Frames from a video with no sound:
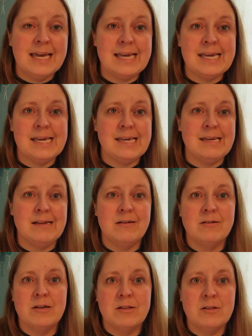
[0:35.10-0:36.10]

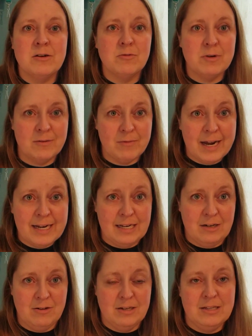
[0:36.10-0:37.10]
In Little Red
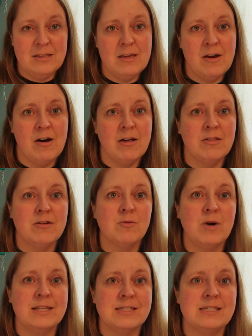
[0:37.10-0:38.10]
Riding Hood, the author
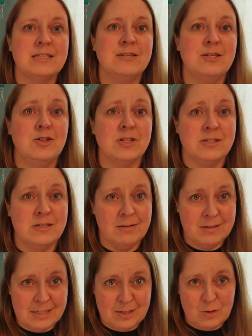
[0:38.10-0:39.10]
wants to teach us to
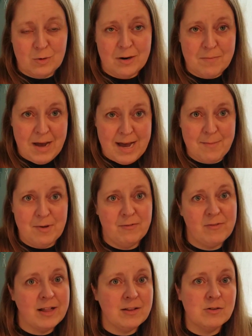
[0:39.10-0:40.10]
listen to our mom and
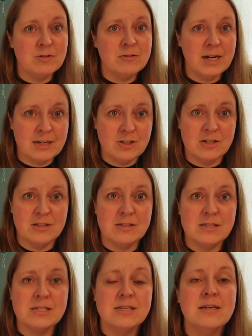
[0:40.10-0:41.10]
follow
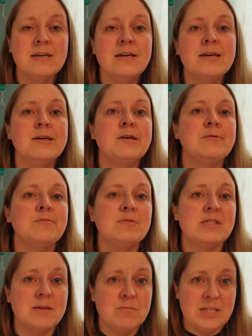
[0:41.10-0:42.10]
directions.
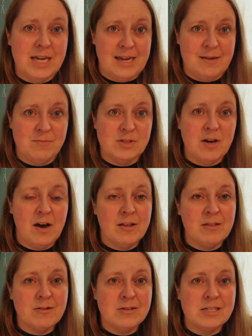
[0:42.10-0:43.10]
Sometimes
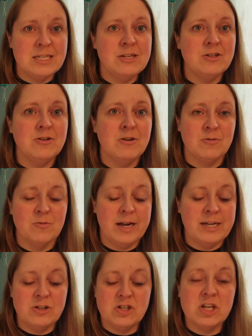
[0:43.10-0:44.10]
authors or
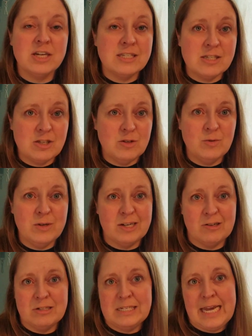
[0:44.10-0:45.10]
write just to
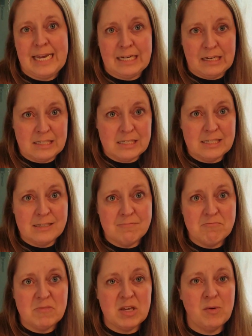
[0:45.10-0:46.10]
entertain us.
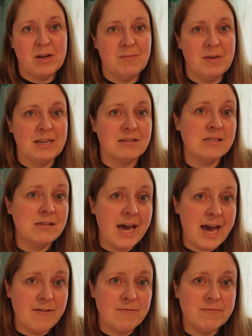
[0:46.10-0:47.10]
They want to make us
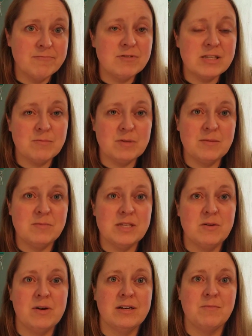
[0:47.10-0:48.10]
laugh. Sometimes
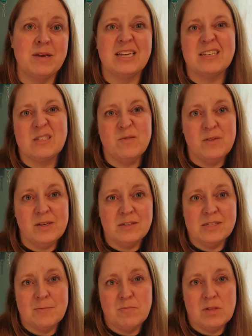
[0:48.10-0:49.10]
they want to make us feel
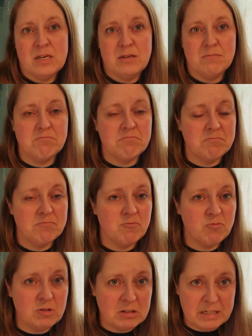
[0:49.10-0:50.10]
something
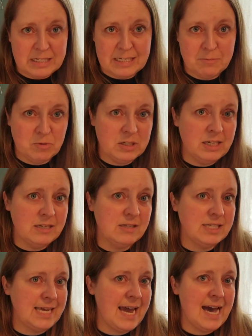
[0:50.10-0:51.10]
really deeply,
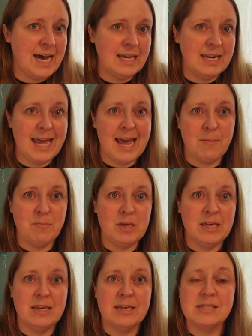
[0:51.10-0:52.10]
sad,
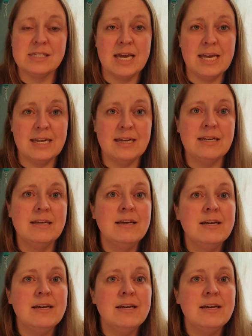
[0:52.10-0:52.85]
happy, excited.